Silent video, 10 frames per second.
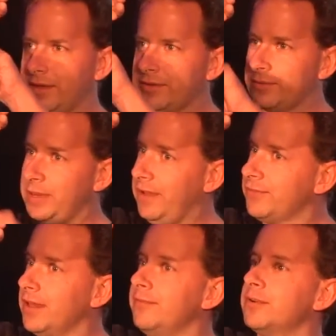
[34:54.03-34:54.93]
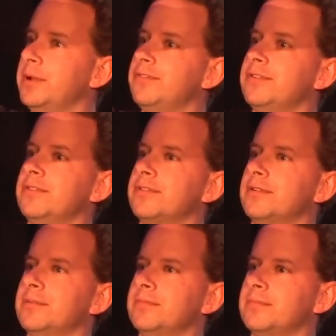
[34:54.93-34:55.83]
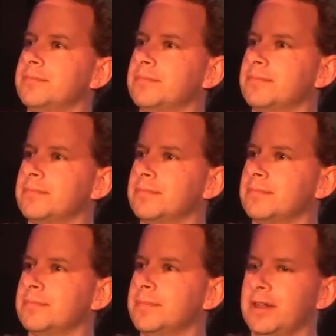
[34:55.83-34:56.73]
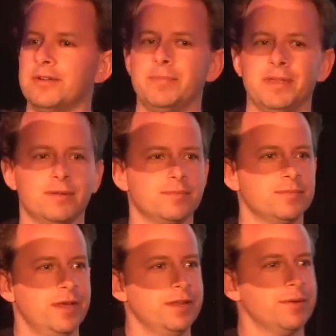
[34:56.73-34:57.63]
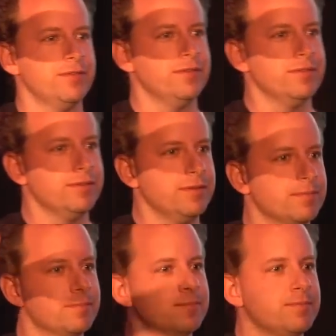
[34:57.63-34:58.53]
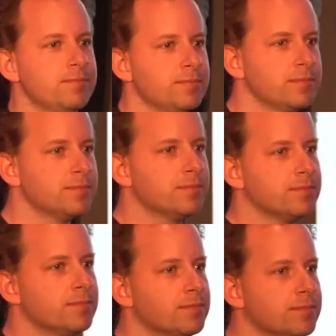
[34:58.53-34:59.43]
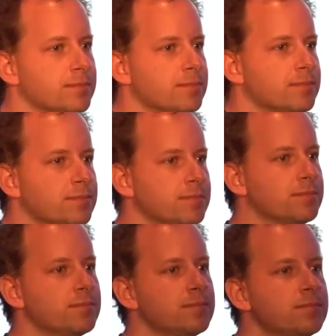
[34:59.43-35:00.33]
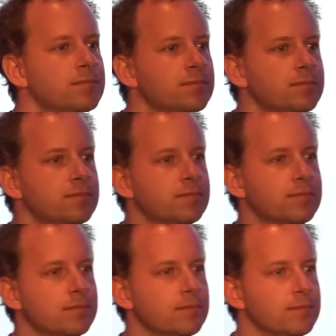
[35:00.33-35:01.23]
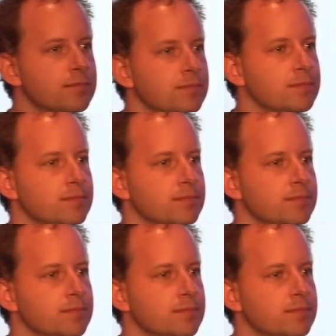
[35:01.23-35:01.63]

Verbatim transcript: Do we have time for questions or a little bit? Any questions? I was just wondering. Um, Roger Federer is probably not going to